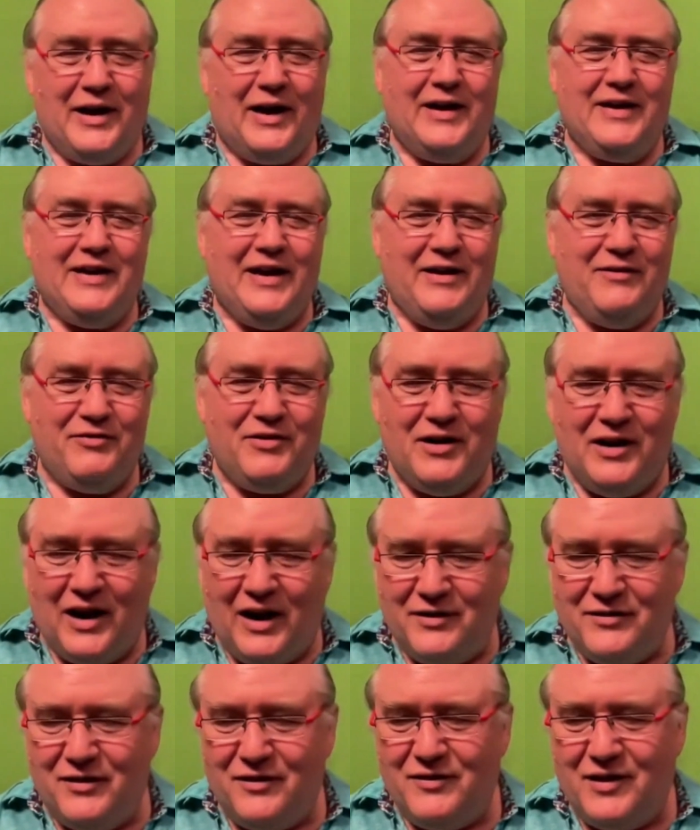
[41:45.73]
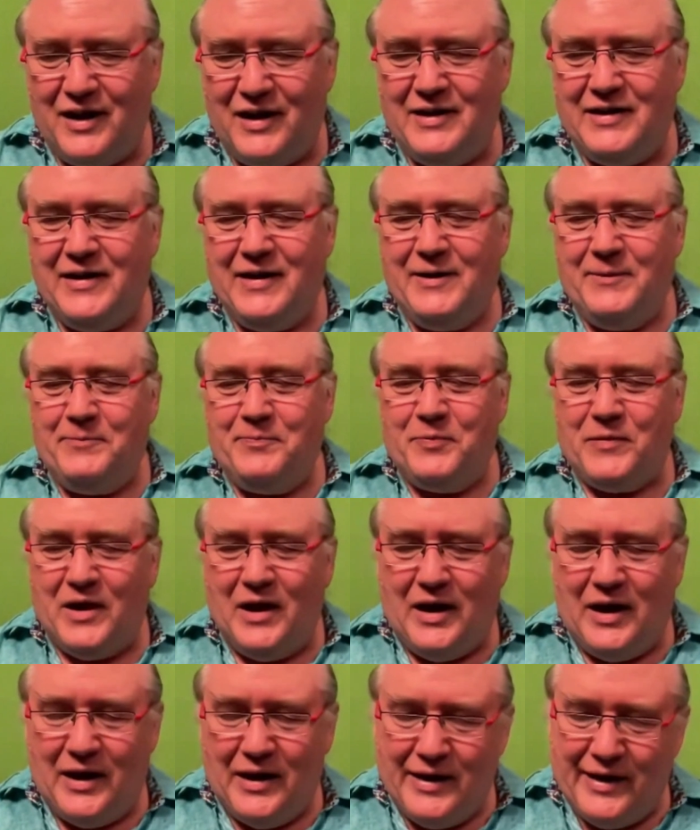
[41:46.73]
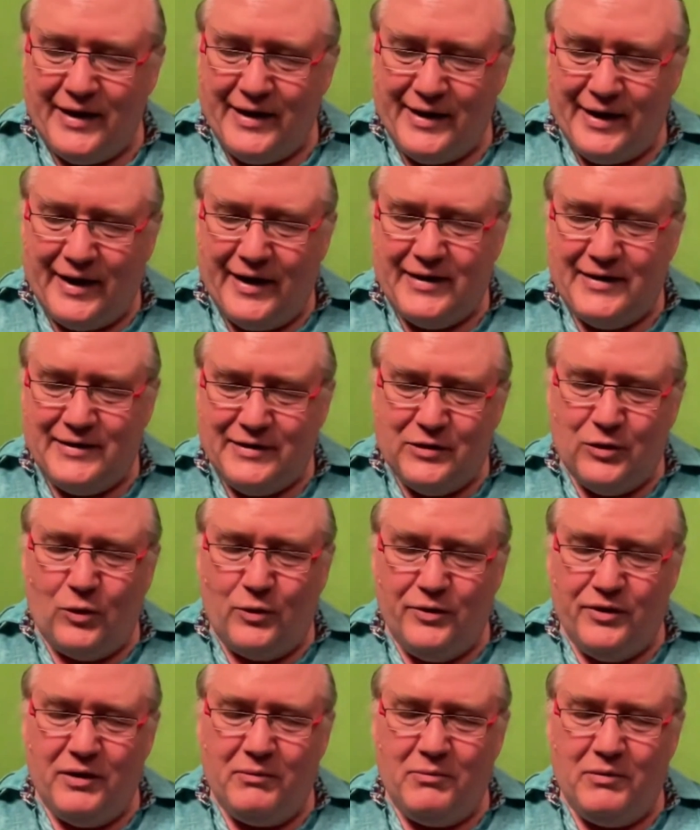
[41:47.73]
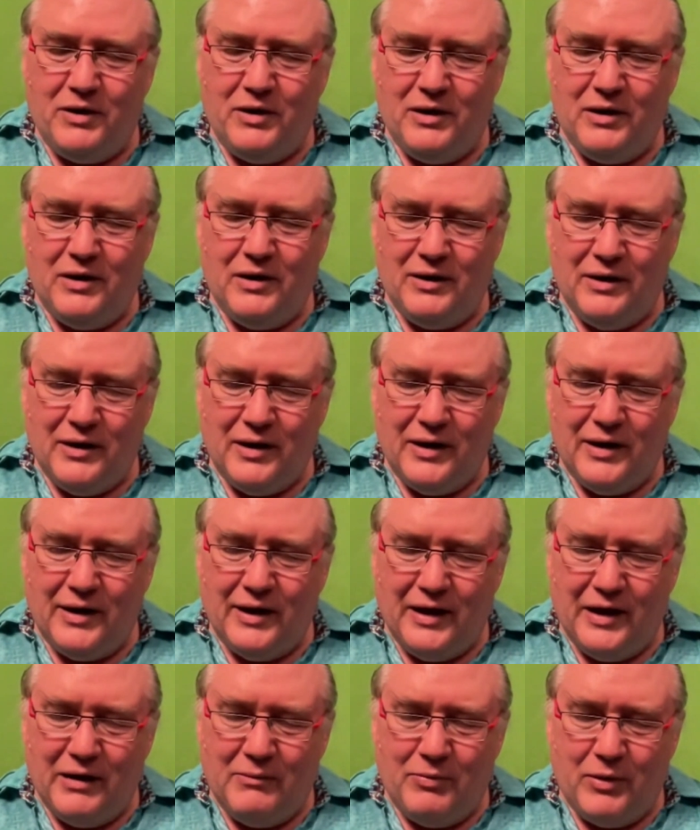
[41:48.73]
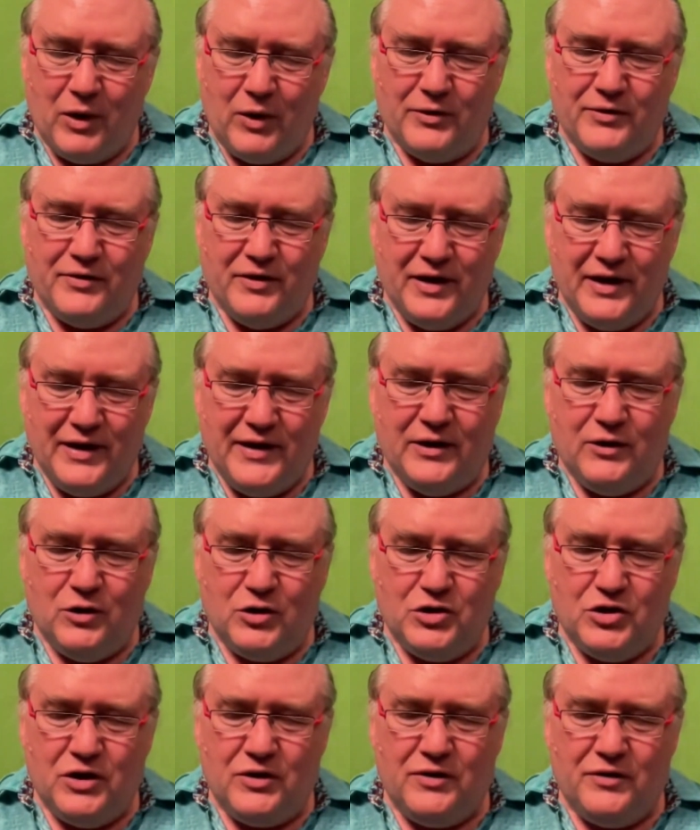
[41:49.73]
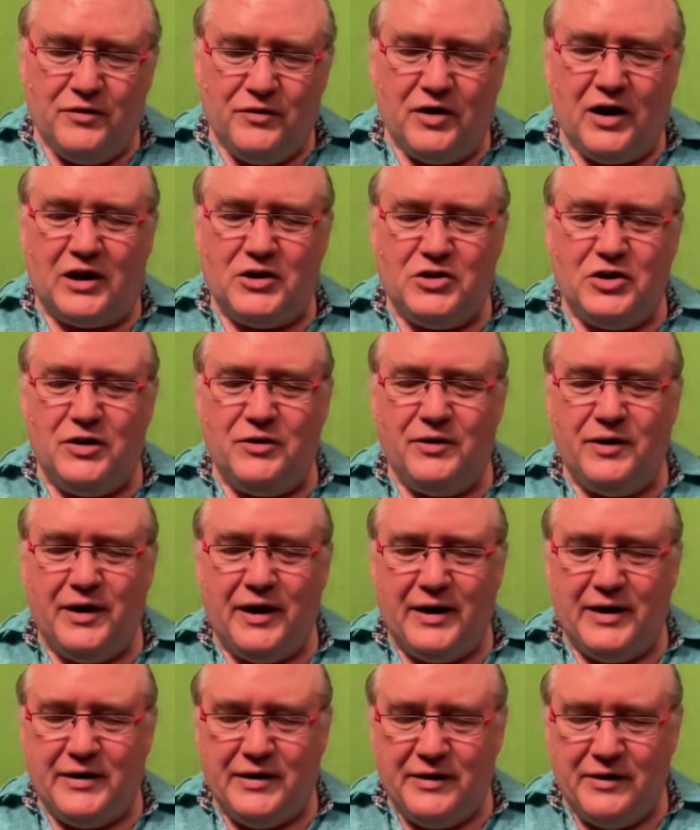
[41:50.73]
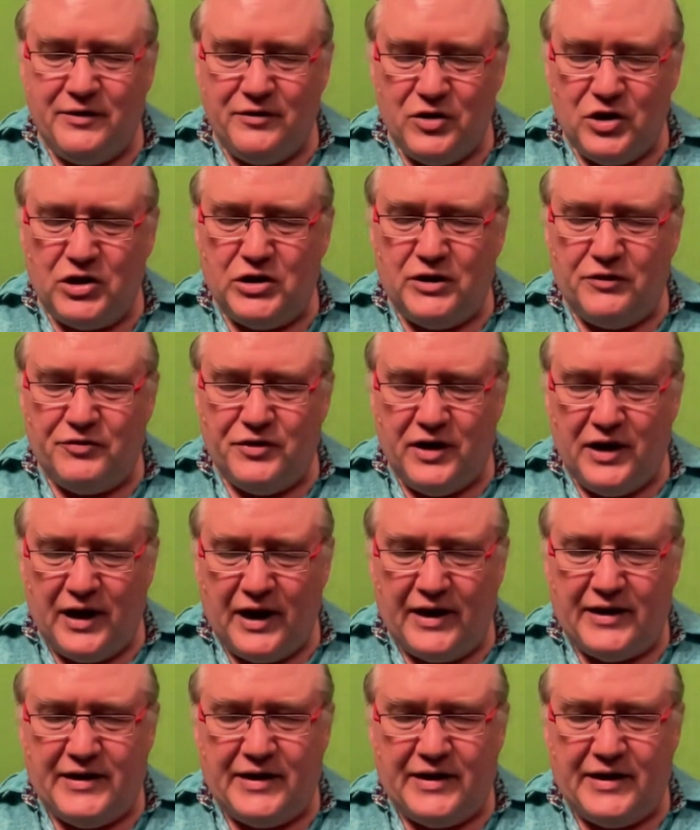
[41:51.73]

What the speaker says: I gave classes, and I told them about the indigo children, star children, and children of the light.